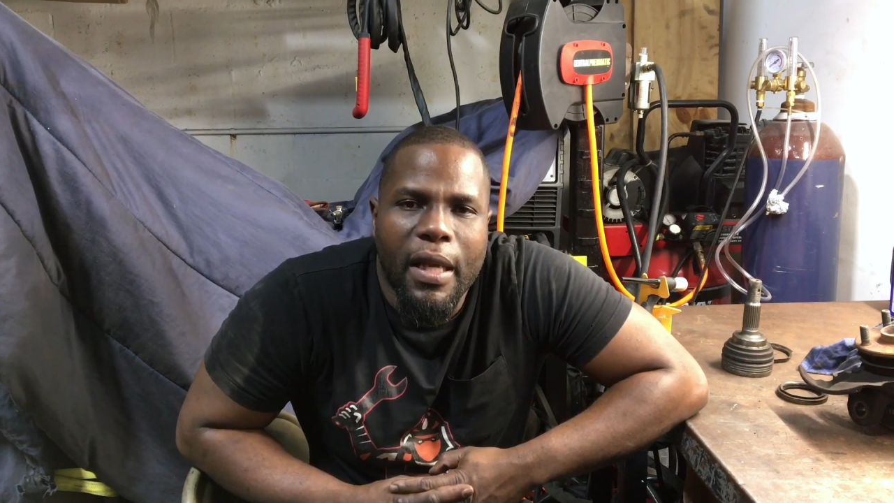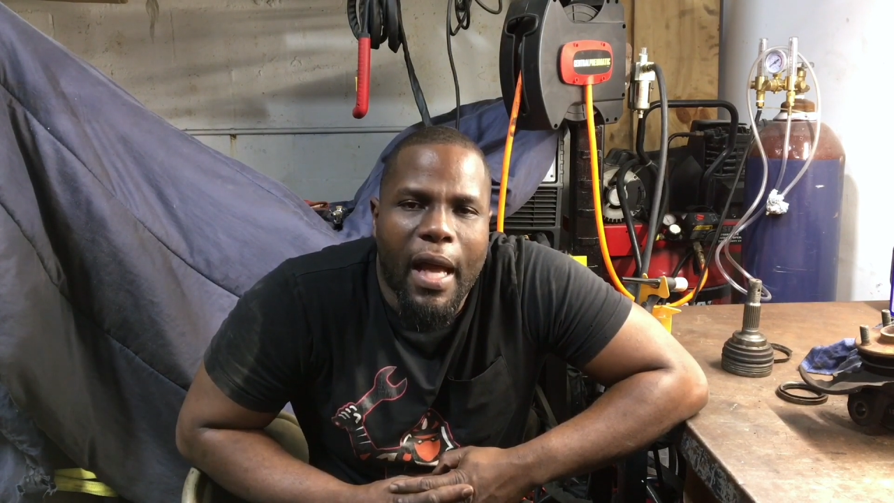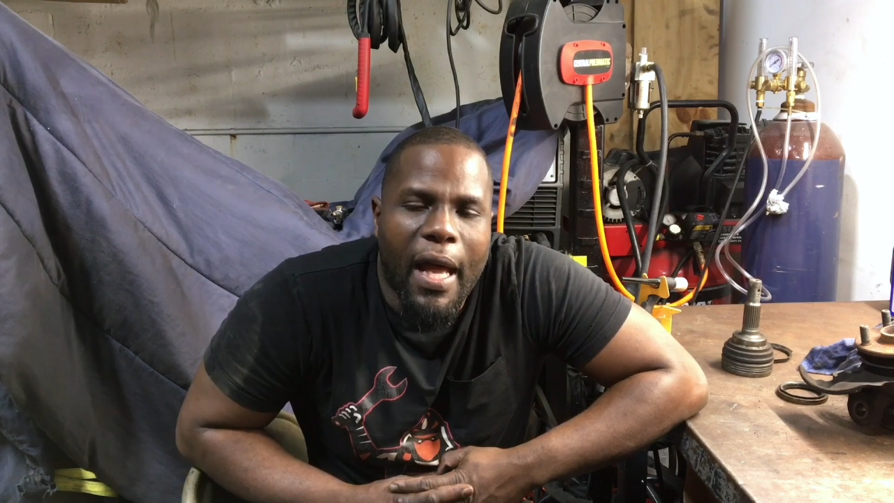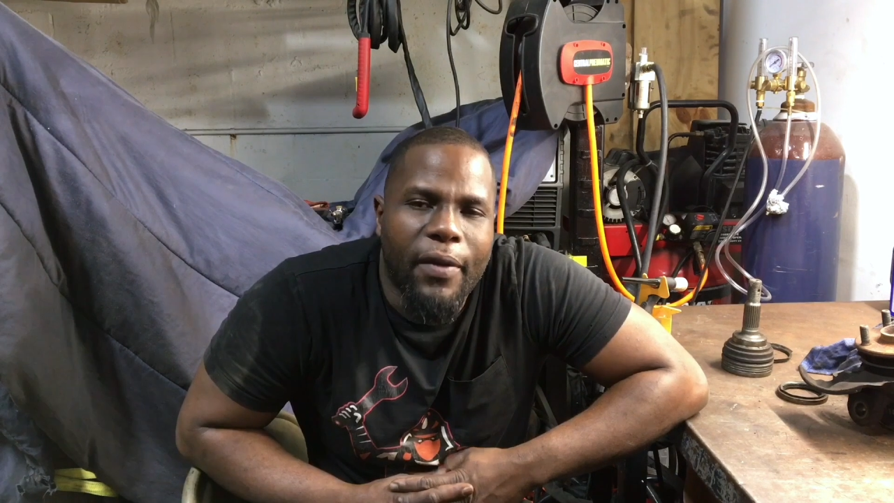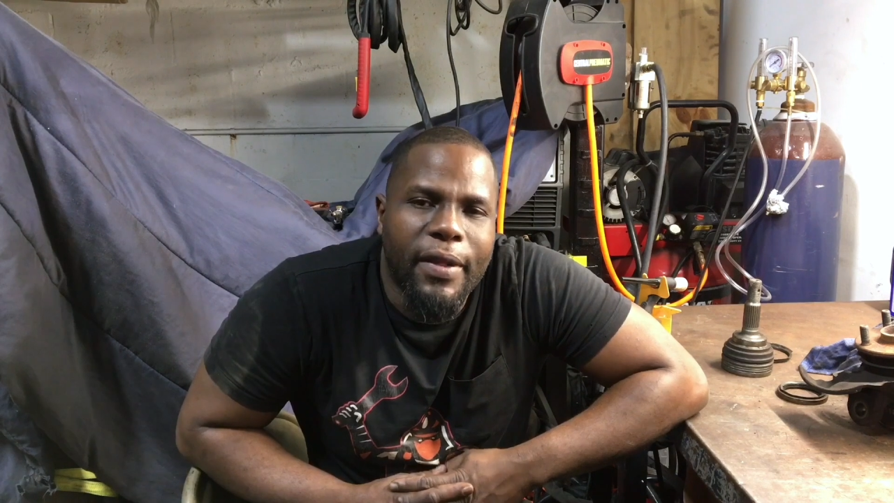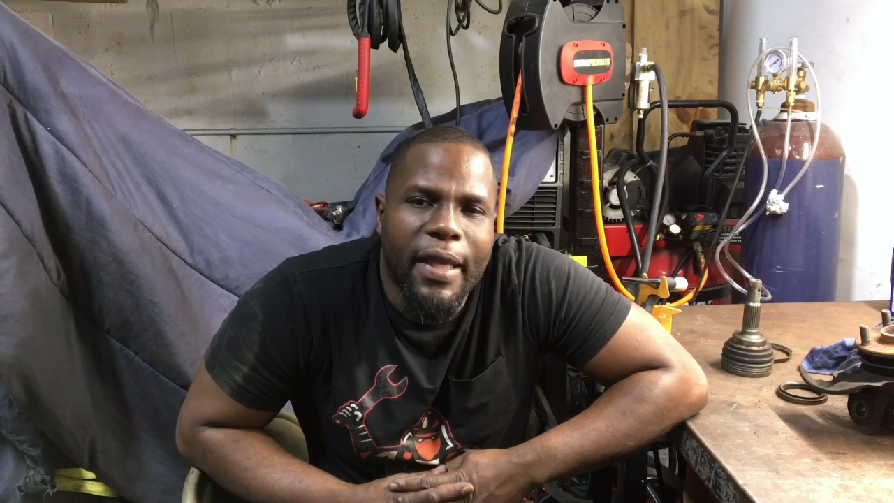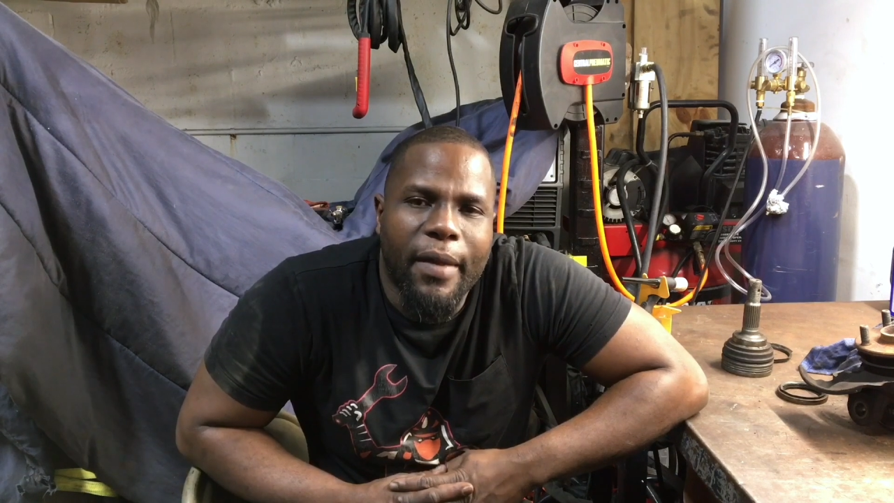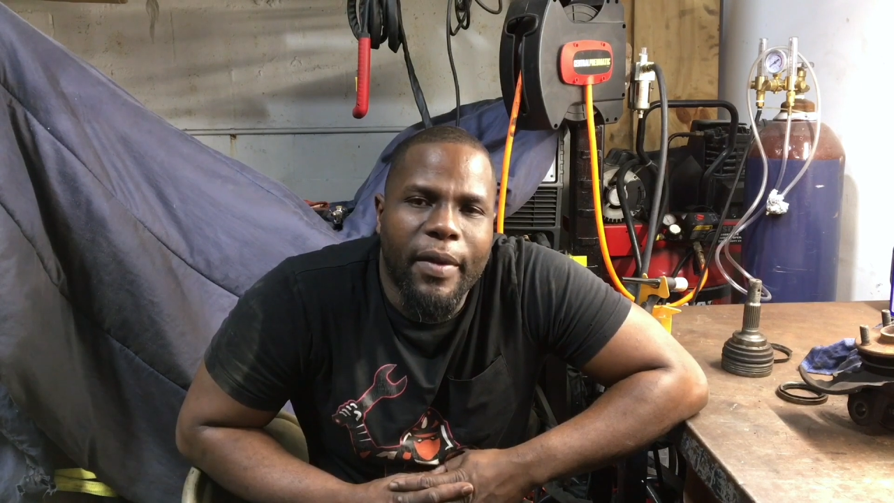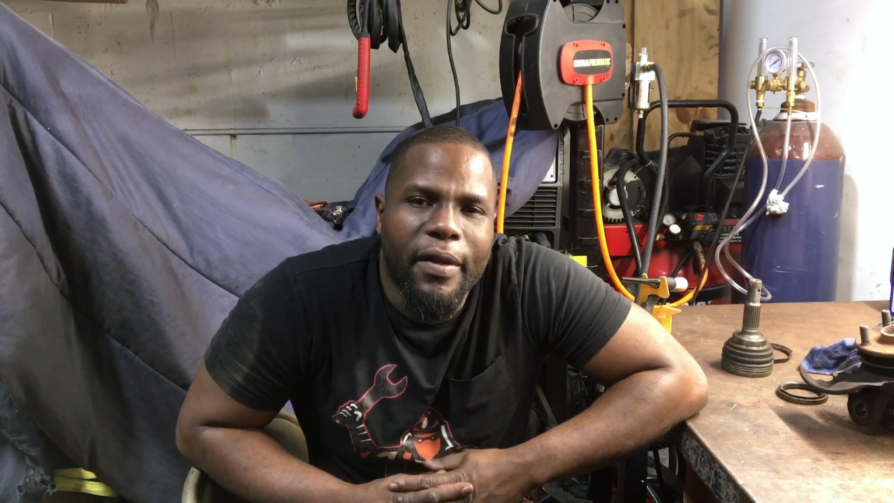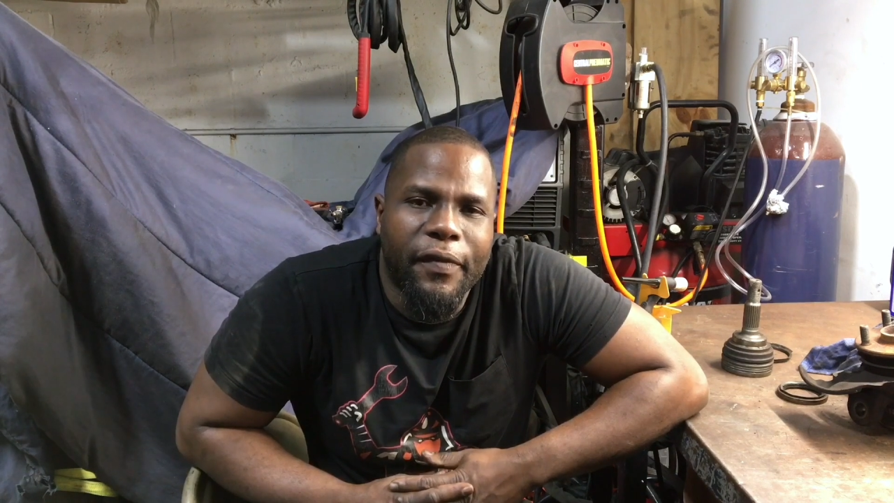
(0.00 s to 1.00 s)
I don't think
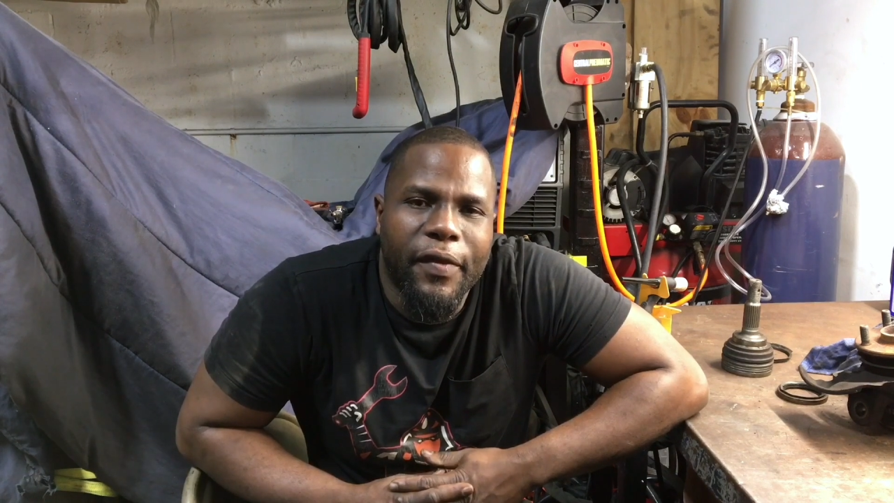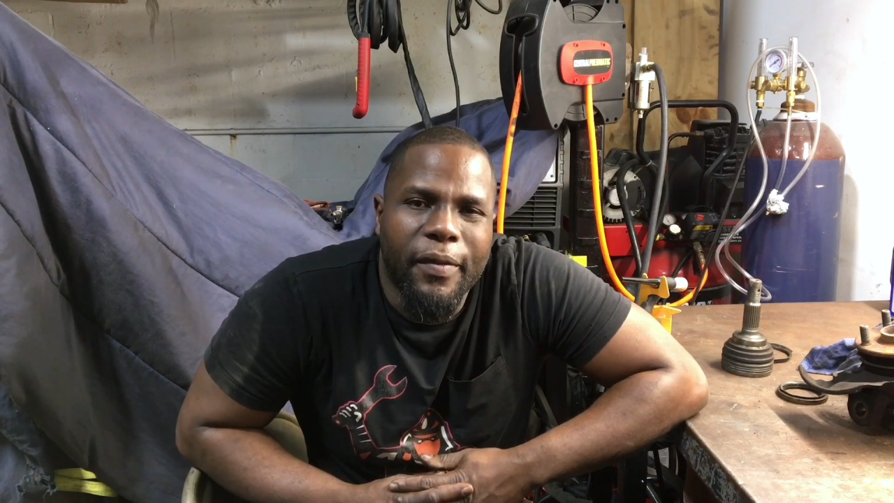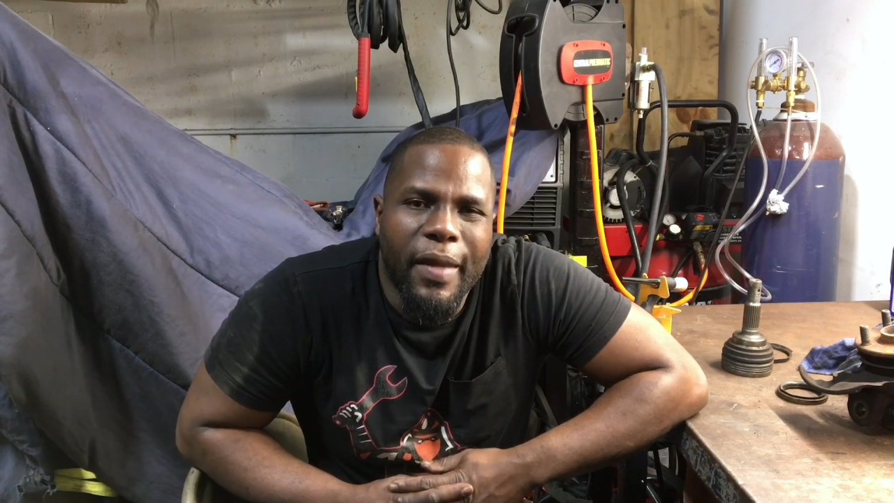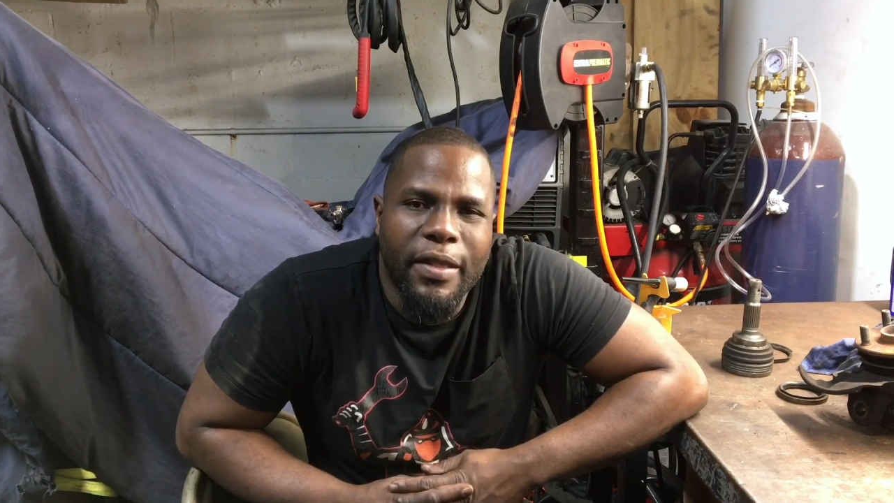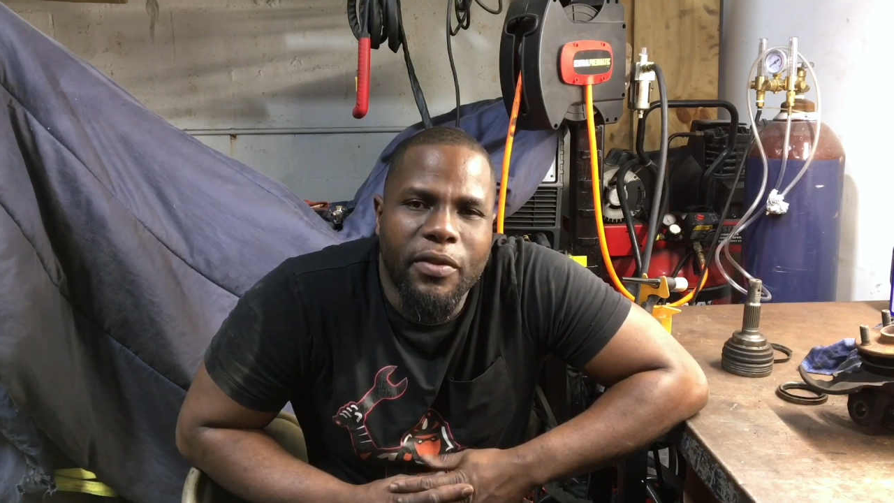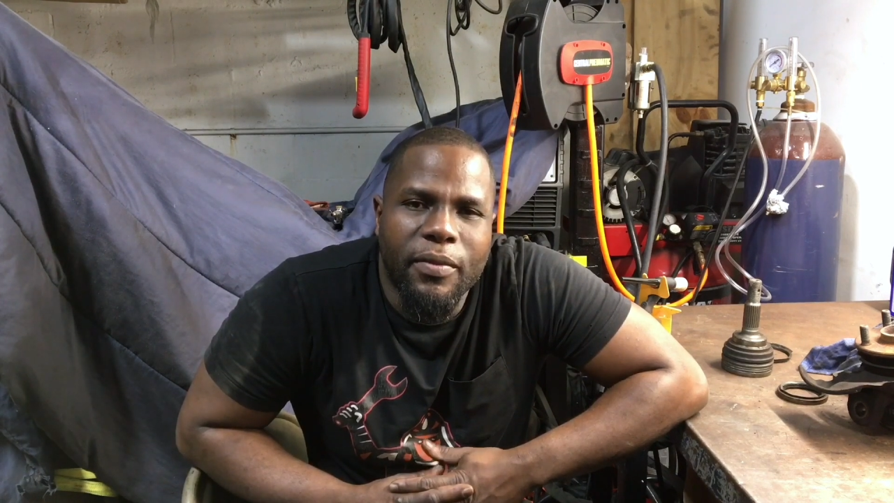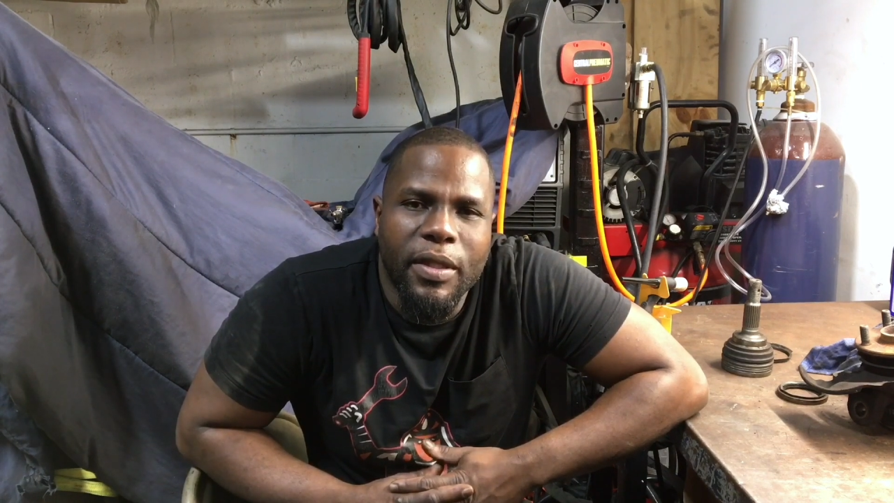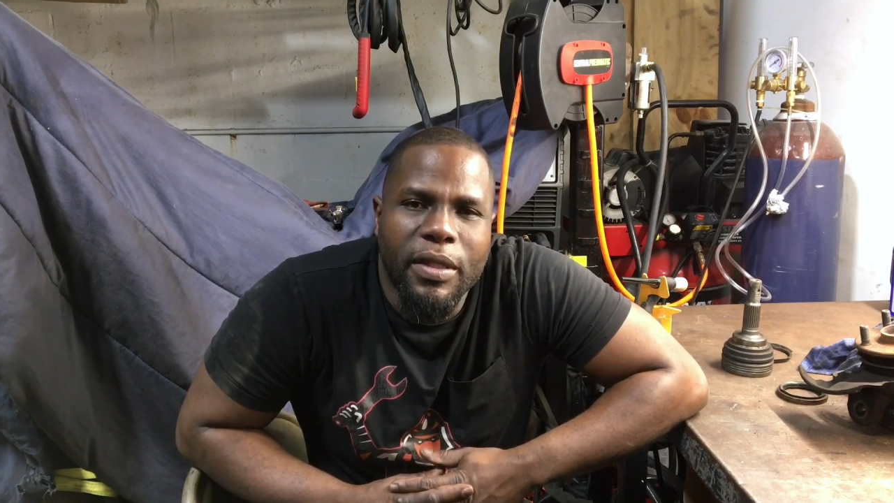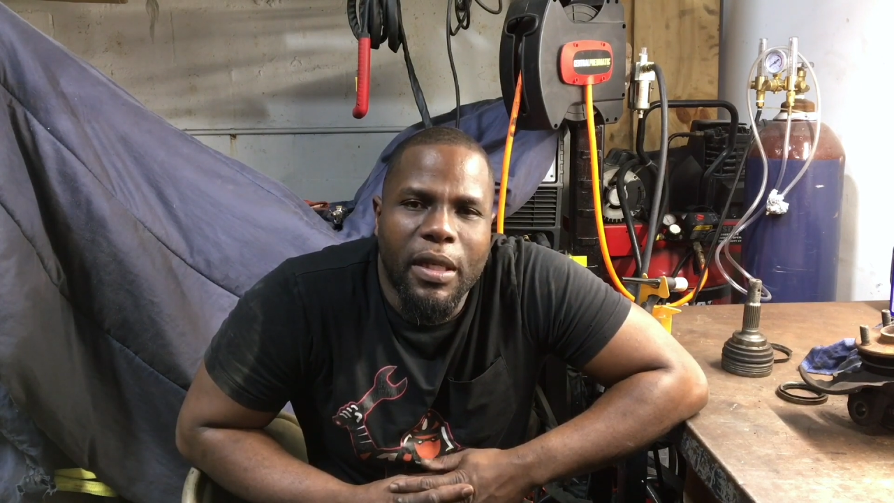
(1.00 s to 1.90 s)
I'm going to film that too much.